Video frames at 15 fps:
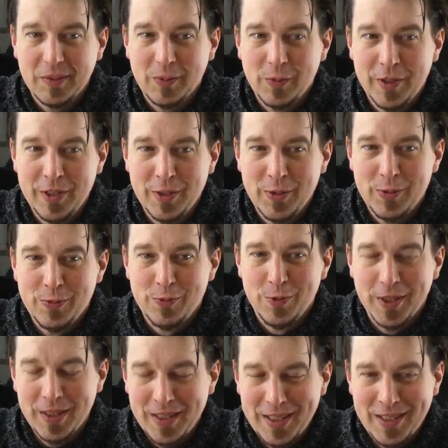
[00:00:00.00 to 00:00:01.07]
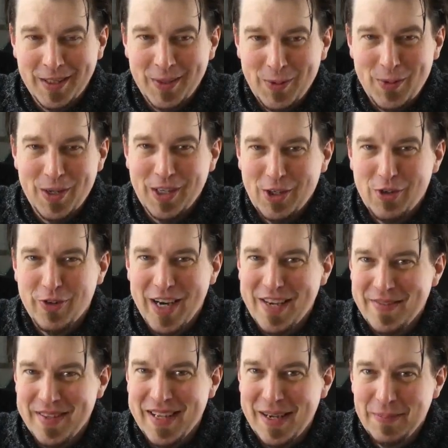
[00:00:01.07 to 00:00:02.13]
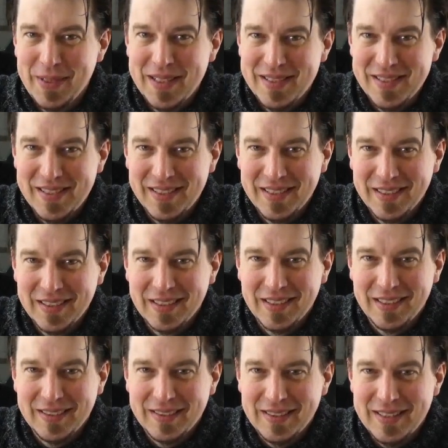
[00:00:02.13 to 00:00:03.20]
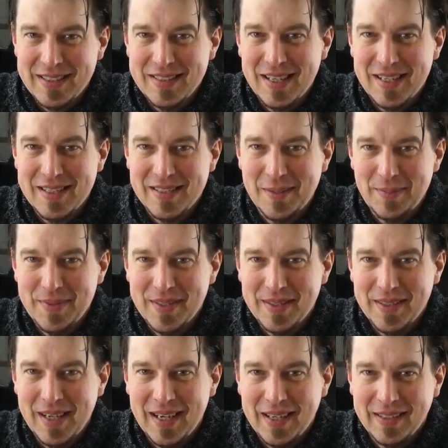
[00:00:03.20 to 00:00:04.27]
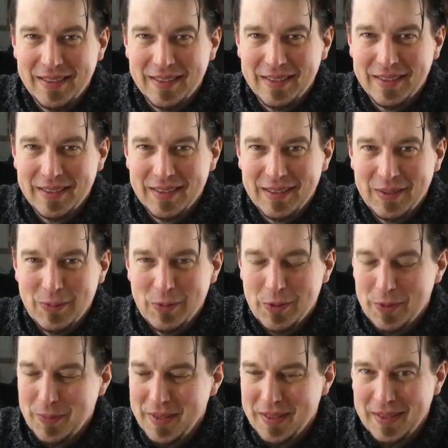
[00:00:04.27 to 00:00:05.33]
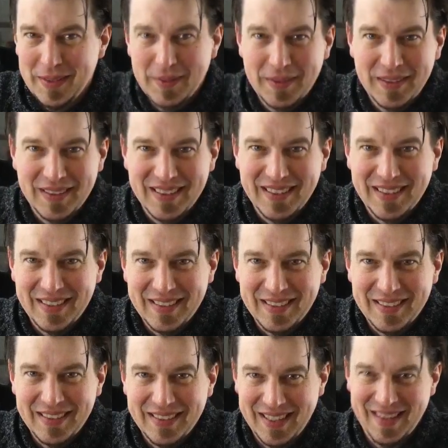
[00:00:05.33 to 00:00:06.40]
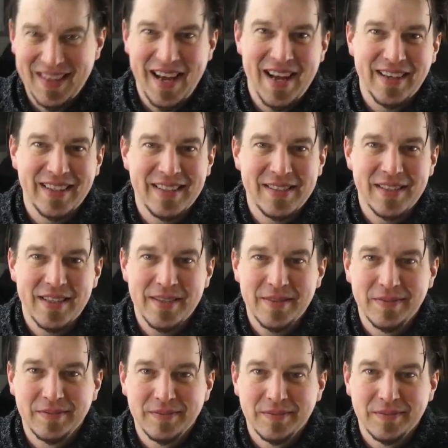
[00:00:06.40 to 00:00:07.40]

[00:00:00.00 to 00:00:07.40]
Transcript: When you really are craving that pizza, it's not something that will be like that and done.